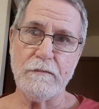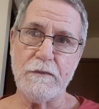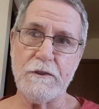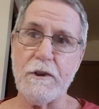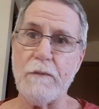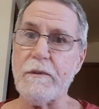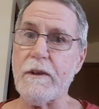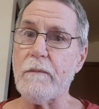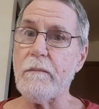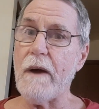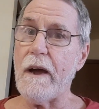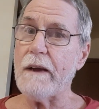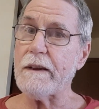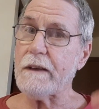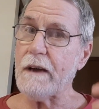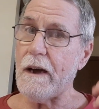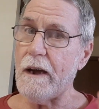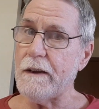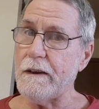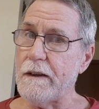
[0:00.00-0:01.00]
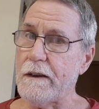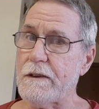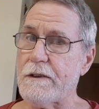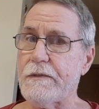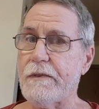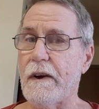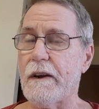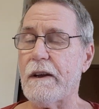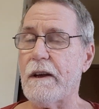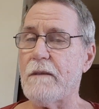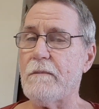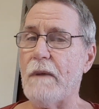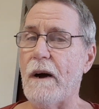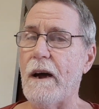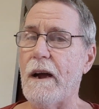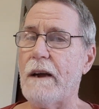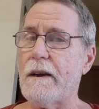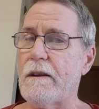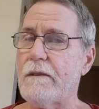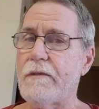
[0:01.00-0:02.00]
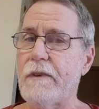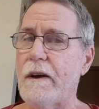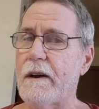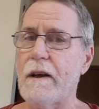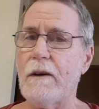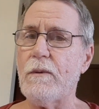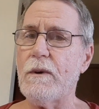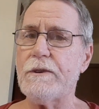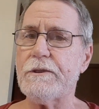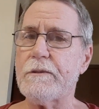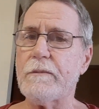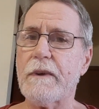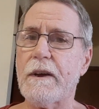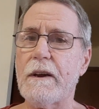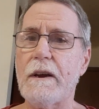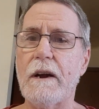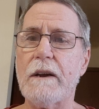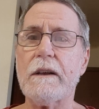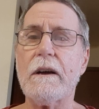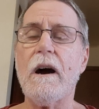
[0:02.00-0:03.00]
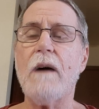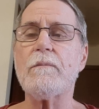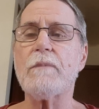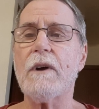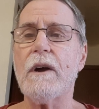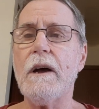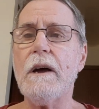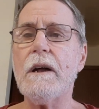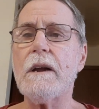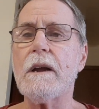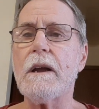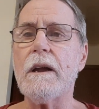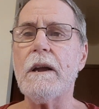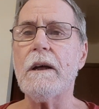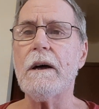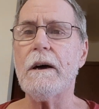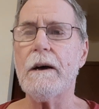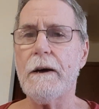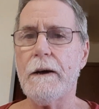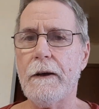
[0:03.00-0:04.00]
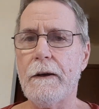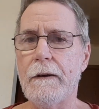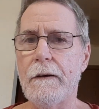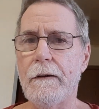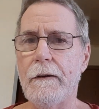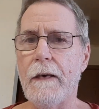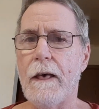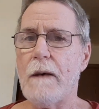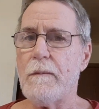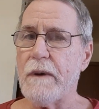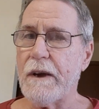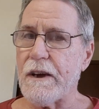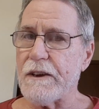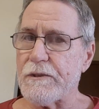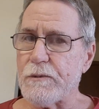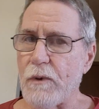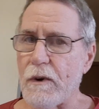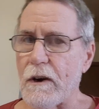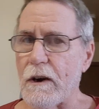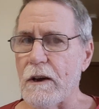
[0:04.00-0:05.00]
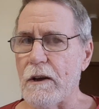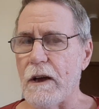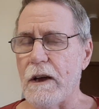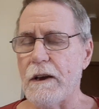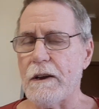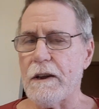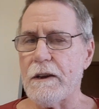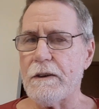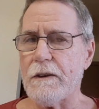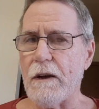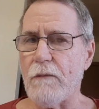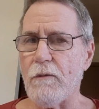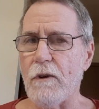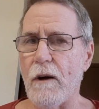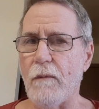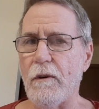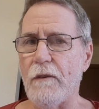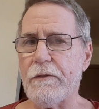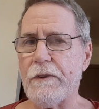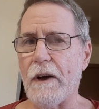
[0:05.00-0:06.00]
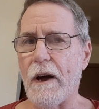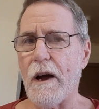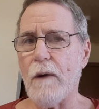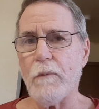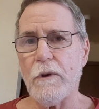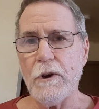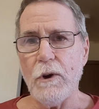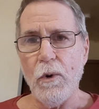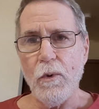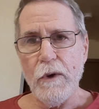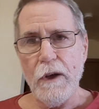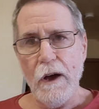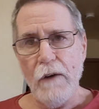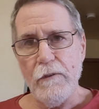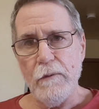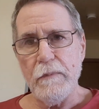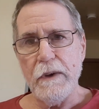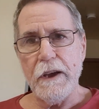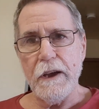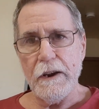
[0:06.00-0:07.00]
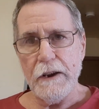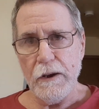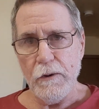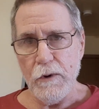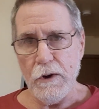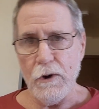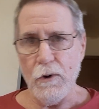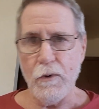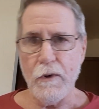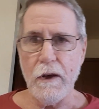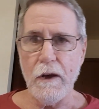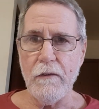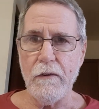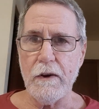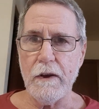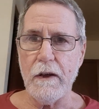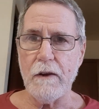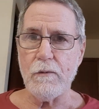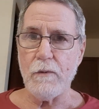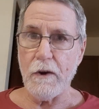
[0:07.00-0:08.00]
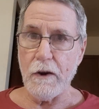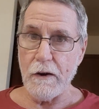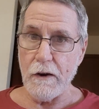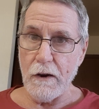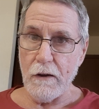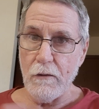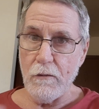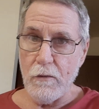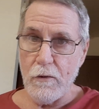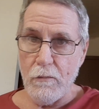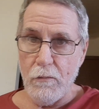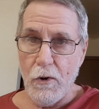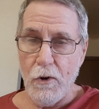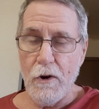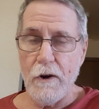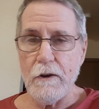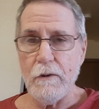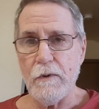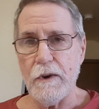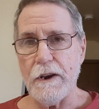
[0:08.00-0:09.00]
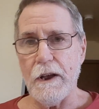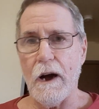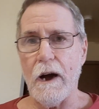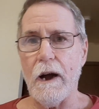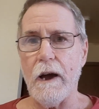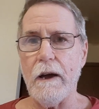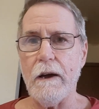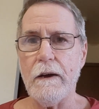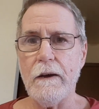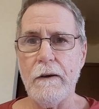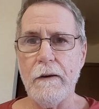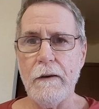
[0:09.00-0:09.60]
Something mankind in his finite mind and finite wisdom cannot comprehend. Because we're in the realm of time. We know we have a beginning. We know we have an end. We're, gonna, we're born or we die.